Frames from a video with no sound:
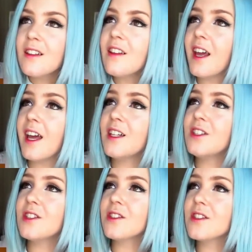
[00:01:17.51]
the
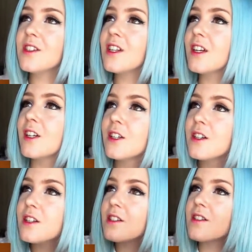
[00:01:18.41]
angels
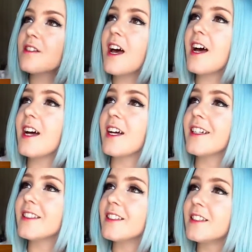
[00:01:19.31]

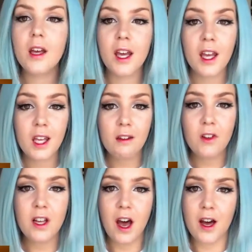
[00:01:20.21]
sang.
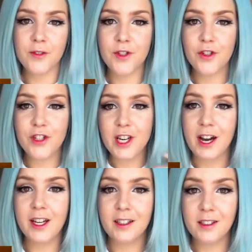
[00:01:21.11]
Even after
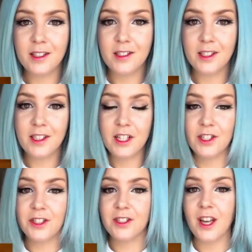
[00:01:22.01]
dyeing these
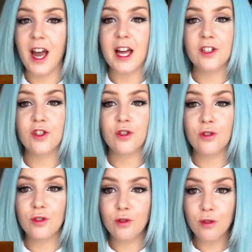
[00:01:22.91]
extensions, I had
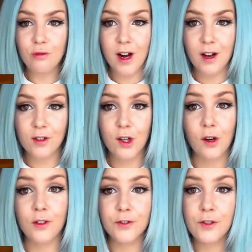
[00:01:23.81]
to do a round
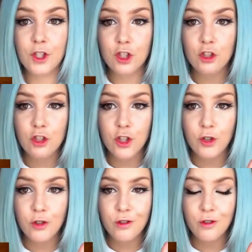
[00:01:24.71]
of
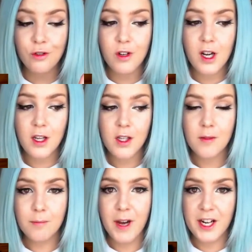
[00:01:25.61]
two
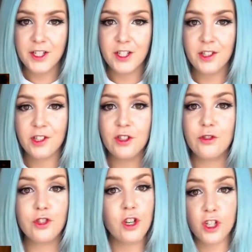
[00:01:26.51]
batches
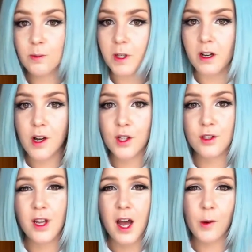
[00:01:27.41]
just
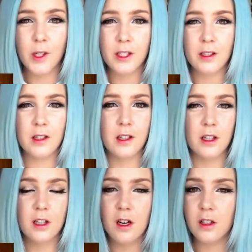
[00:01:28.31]
because I wanted
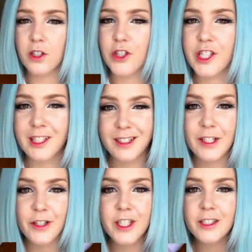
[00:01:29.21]
the color
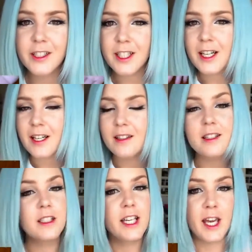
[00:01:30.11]
clearer than
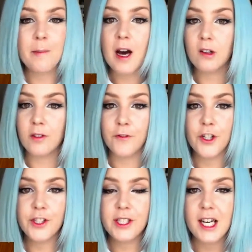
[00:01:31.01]
it came out the
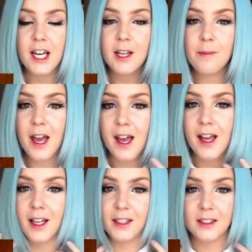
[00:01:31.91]
first time
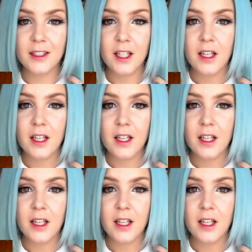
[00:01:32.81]
and